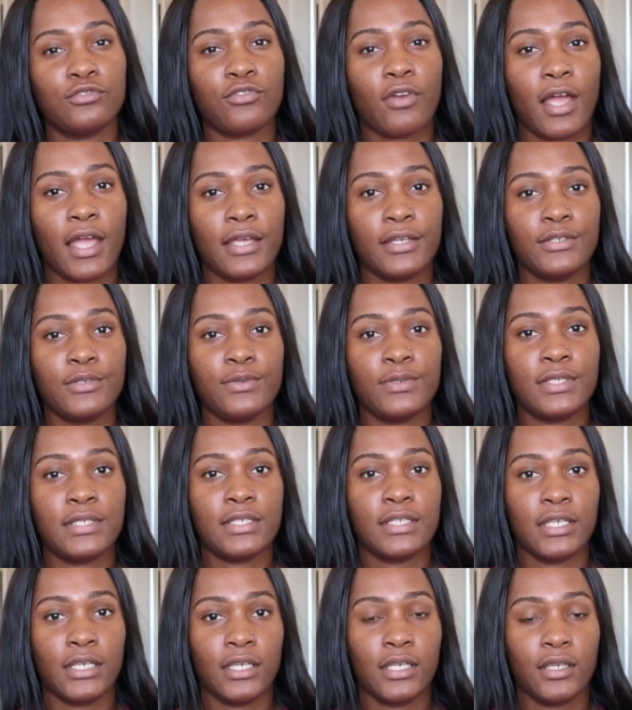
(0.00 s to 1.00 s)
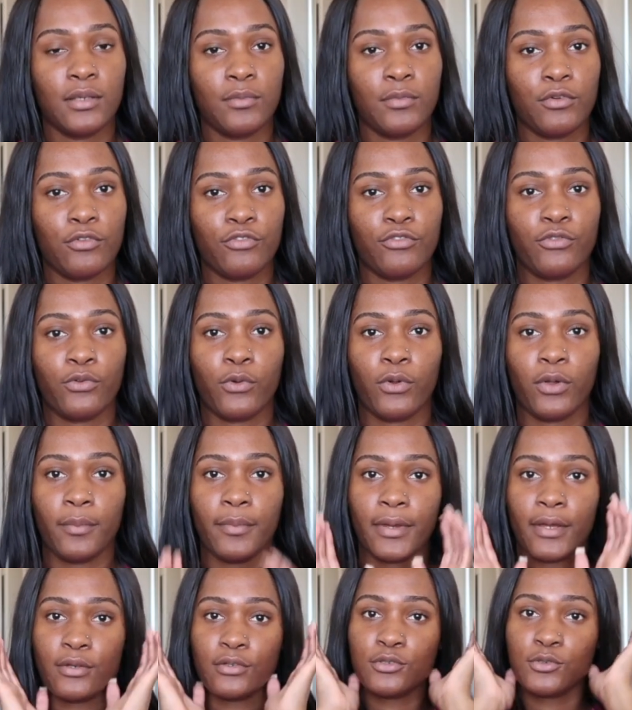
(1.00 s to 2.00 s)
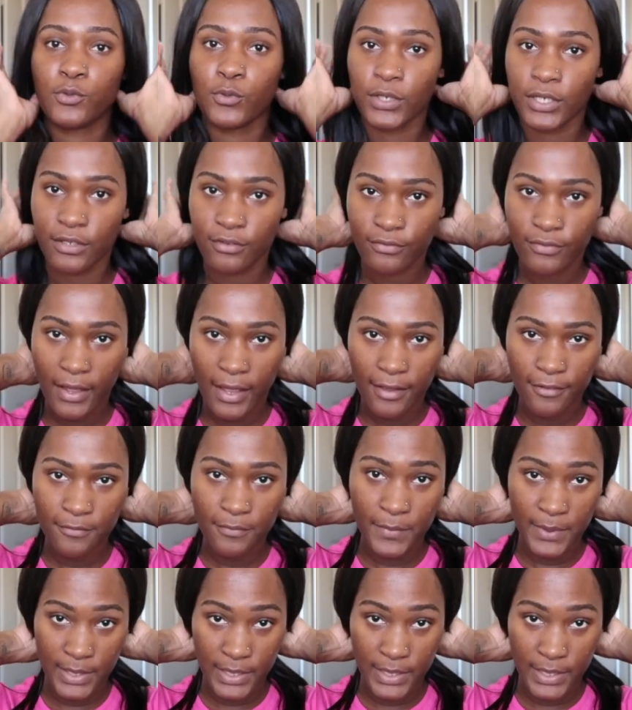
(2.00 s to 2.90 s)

Try to steam for about 25